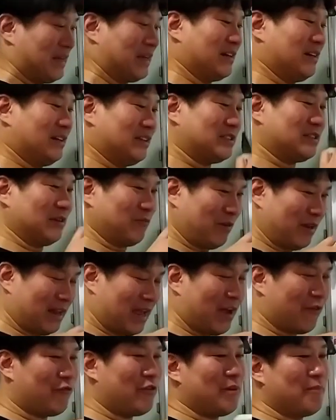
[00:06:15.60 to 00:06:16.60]
because with
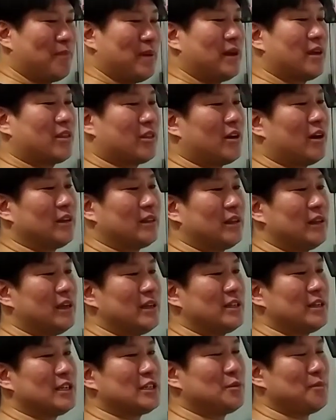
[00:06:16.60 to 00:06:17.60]
every big throttle
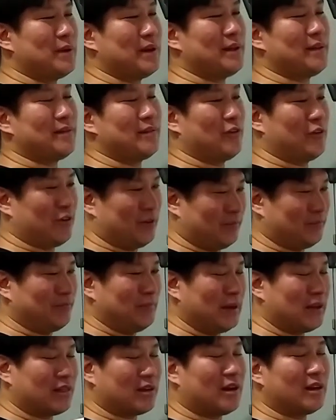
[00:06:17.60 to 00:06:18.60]
adjustment or
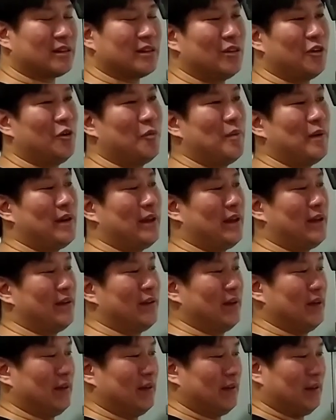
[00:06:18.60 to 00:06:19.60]
big throttle opening,
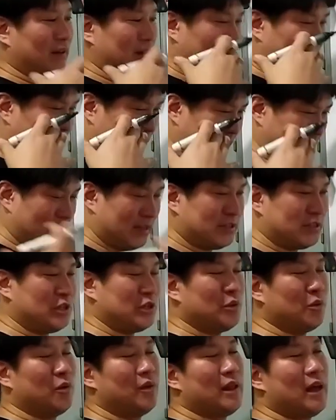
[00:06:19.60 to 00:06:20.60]

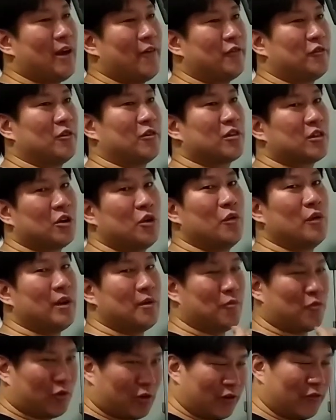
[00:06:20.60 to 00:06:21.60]
ECU will have to throw
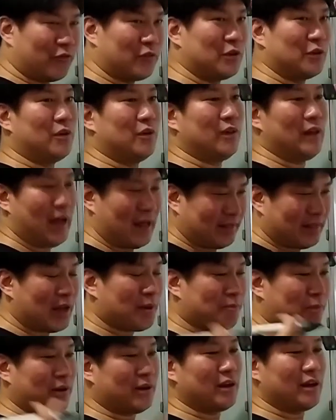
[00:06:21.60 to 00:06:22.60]
in more fuel at
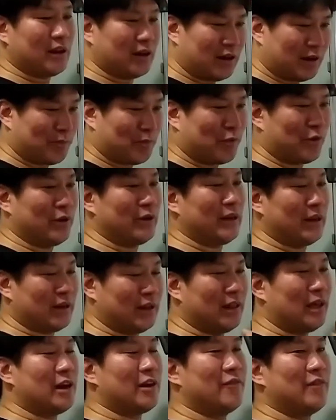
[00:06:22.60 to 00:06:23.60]
that particular point and
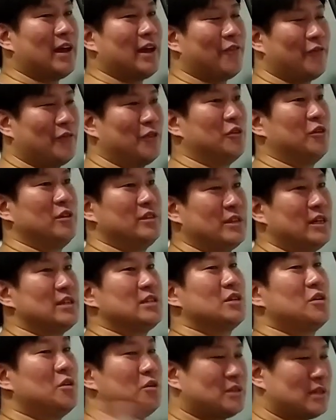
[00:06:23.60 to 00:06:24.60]
a lot of that fuel
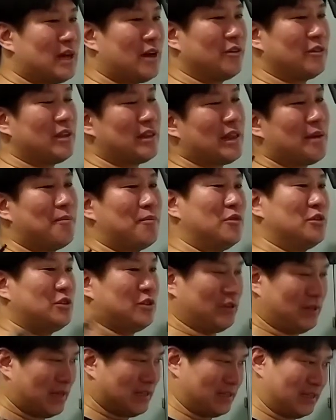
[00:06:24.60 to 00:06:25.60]
just goes out the
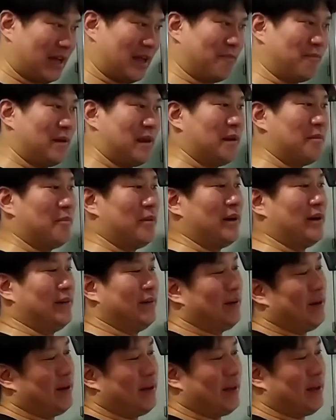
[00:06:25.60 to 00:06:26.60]
tambucho that's not being burned.
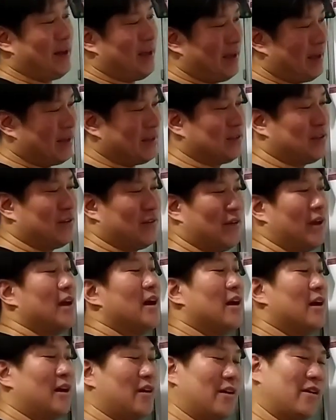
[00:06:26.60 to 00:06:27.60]
Hence,
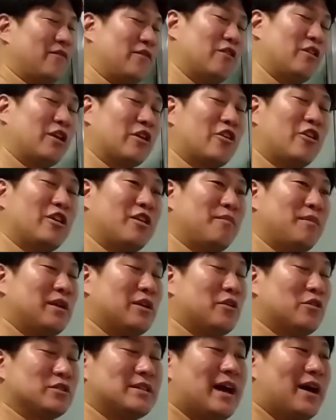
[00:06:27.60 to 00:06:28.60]
fuel economy
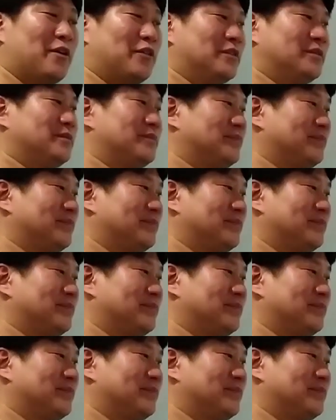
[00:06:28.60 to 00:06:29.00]
goes down.